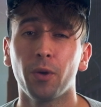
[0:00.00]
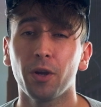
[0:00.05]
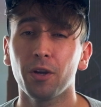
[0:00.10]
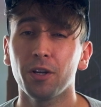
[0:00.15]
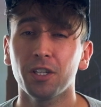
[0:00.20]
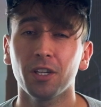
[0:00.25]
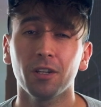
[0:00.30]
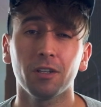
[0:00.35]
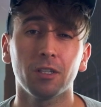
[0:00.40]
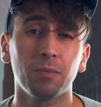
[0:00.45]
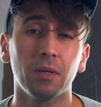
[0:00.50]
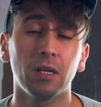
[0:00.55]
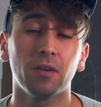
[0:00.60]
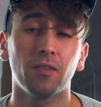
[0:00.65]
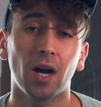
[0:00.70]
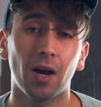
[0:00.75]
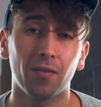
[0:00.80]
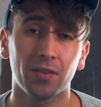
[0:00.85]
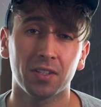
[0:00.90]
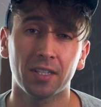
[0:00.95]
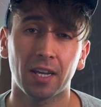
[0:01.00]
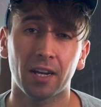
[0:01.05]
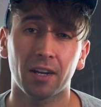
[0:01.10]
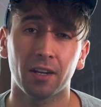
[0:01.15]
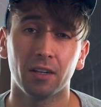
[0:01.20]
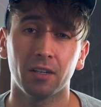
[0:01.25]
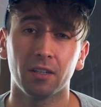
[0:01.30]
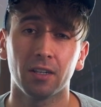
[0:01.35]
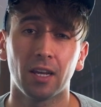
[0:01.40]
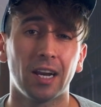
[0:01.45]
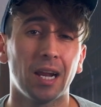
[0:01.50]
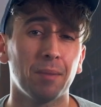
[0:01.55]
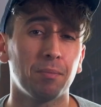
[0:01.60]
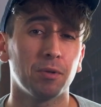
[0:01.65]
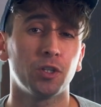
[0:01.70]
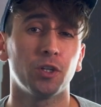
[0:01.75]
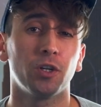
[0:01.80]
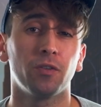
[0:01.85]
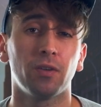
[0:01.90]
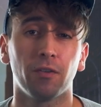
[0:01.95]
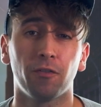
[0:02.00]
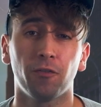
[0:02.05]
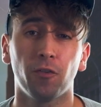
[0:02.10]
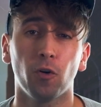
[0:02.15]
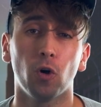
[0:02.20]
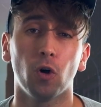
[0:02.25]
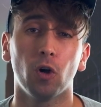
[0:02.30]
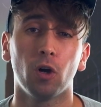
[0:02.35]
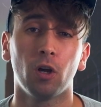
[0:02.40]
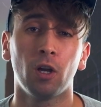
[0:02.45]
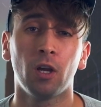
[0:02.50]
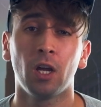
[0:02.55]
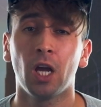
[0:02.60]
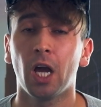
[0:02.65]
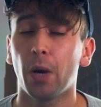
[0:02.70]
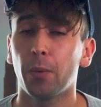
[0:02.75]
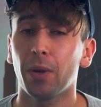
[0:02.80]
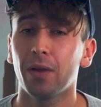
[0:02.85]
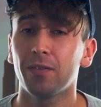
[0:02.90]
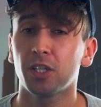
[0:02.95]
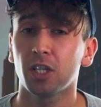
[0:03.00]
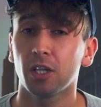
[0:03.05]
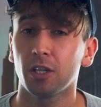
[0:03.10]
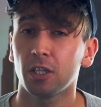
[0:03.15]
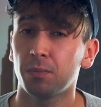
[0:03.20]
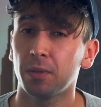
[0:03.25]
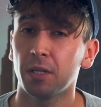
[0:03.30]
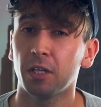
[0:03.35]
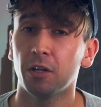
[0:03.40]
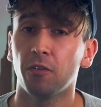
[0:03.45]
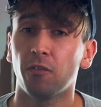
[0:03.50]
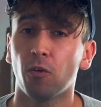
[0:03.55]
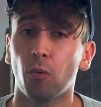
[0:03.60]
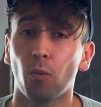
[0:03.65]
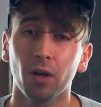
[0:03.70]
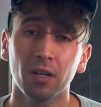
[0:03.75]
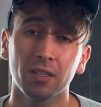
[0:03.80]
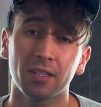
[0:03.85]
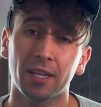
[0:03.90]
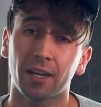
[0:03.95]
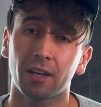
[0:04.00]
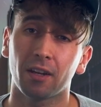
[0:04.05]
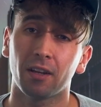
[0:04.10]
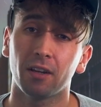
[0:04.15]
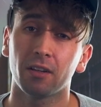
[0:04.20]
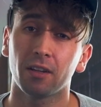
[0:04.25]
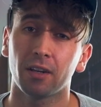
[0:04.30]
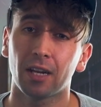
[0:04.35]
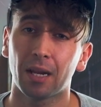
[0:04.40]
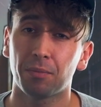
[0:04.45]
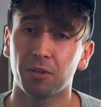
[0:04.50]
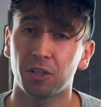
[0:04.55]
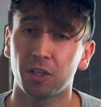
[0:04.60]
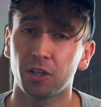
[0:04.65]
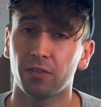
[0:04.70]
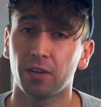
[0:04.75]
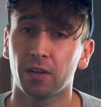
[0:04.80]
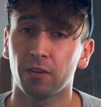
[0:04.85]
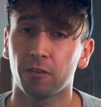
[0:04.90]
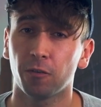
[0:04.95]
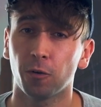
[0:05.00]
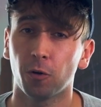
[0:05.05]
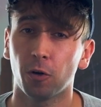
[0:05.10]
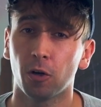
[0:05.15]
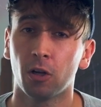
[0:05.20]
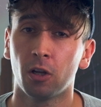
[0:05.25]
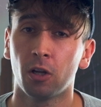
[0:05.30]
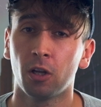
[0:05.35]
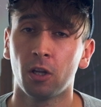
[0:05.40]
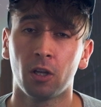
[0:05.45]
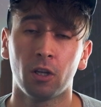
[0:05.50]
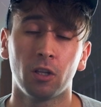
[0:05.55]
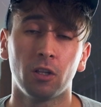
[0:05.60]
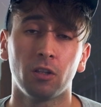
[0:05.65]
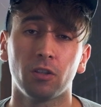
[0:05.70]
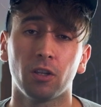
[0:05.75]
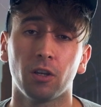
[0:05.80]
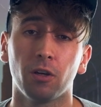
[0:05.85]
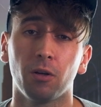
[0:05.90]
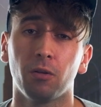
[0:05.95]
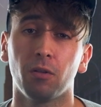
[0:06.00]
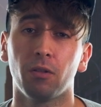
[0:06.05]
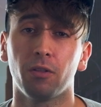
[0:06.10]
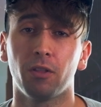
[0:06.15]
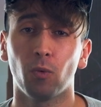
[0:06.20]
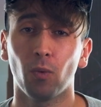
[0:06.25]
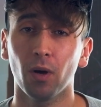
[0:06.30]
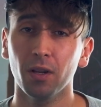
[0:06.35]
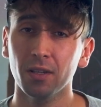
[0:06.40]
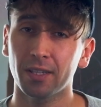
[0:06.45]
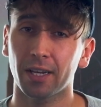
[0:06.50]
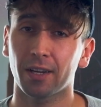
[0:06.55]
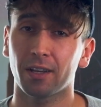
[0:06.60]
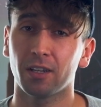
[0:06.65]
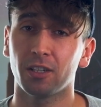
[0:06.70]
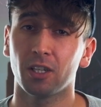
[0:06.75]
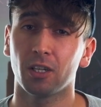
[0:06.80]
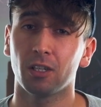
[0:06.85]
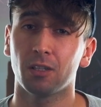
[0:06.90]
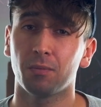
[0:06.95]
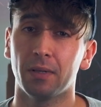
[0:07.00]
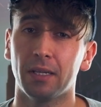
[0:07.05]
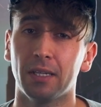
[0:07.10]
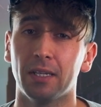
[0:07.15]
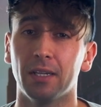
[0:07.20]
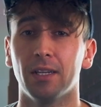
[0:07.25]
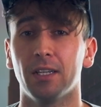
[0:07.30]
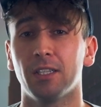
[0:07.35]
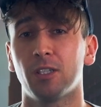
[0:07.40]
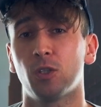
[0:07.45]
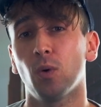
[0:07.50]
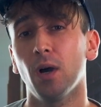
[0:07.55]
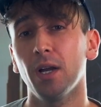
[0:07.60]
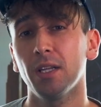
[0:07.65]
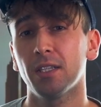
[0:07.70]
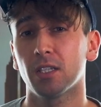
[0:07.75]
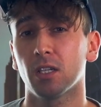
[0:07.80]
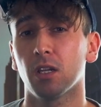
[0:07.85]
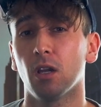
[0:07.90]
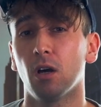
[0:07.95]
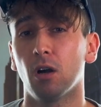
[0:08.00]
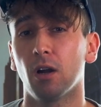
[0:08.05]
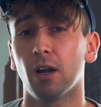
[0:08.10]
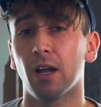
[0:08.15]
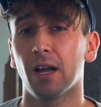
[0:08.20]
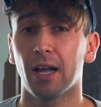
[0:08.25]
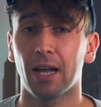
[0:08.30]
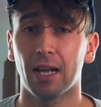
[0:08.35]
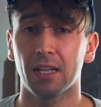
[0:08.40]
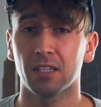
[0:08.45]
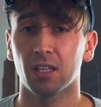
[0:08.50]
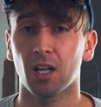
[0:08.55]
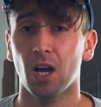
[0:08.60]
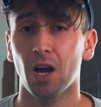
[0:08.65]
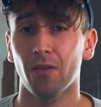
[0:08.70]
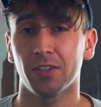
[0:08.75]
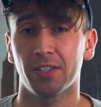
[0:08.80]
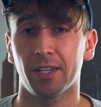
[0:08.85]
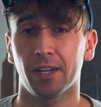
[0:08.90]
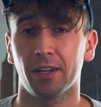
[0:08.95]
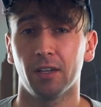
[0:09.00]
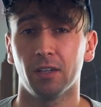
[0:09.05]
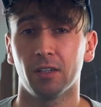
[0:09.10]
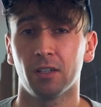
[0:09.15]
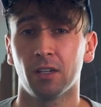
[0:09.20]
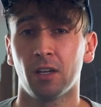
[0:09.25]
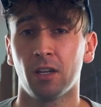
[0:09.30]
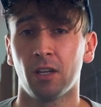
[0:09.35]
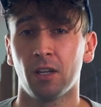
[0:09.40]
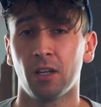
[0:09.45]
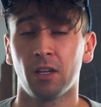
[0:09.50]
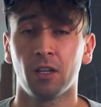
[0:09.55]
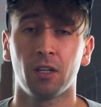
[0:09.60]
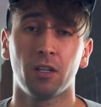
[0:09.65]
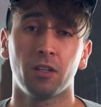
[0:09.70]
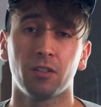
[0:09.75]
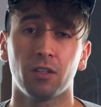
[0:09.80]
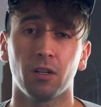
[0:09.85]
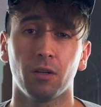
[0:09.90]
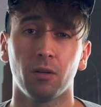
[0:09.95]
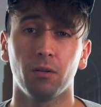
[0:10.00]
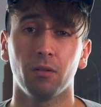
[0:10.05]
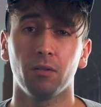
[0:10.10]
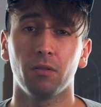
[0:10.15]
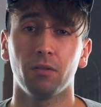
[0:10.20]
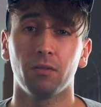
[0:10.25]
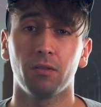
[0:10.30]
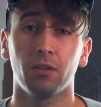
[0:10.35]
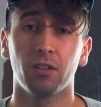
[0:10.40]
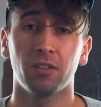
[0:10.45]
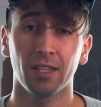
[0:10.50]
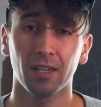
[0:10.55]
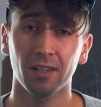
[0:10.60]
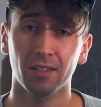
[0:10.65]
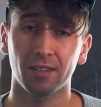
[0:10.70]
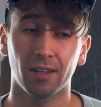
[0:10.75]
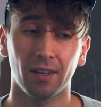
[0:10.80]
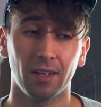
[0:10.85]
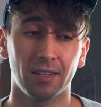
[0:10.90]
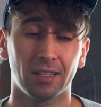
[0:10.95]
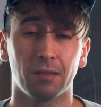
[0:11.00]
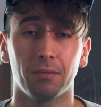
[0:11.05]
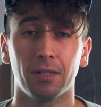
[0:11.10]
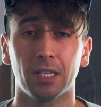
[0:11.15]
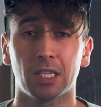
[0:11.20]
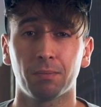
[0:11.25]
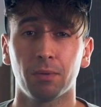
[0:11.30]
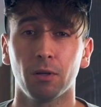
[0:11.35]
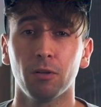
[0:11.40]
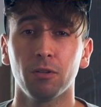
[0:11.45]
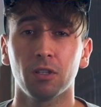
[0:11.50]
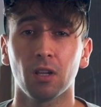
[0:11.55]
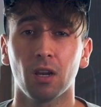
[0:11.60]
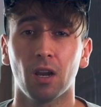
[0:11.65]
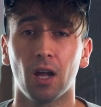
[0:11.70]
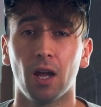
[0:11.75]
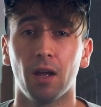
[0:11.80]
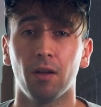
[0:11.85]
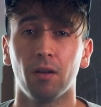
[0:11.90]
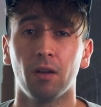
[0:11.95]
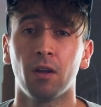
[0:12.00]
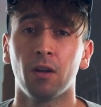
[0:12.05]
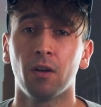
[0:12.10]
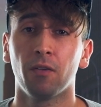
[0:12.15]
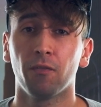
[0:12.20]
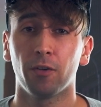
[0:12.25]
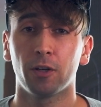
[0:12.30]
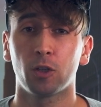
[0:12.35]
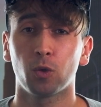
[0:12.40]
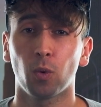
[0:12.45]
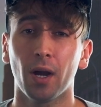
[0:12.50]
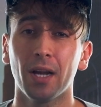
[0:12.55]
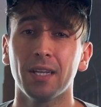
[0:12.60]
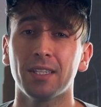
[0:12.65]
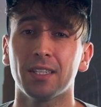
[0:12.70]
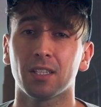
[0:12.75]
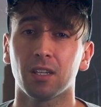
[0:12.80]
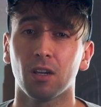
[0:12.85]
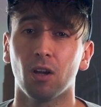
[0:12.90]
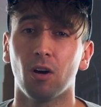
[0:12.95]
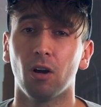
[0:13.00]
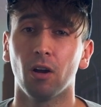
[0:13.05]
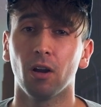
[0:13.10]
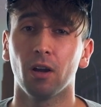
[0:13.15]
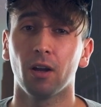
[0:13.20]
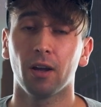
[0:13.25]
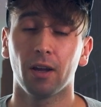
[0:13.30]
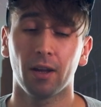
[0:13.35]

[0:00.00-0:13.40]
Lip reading: got a shutter speed of half a second and an aperture of f4. We have a shutter speed of 1 second and an aperture of f4. So the 1 second shutter speed is twice as long as the half a second. So the sensor is going to be exposed to light for twice as long